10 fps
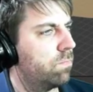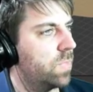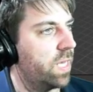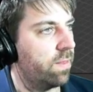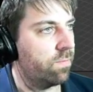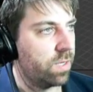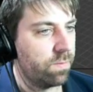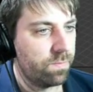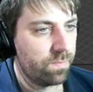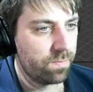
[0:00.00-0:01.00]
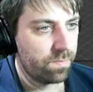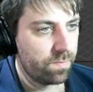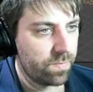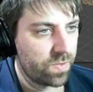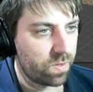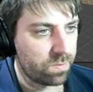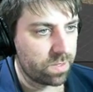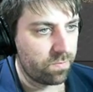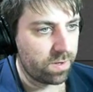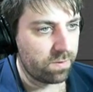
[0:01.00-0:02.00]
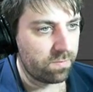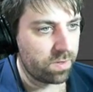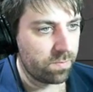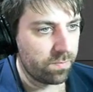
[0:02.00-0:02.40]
Ah, there we go. Sorry, it wasn't in rendered view.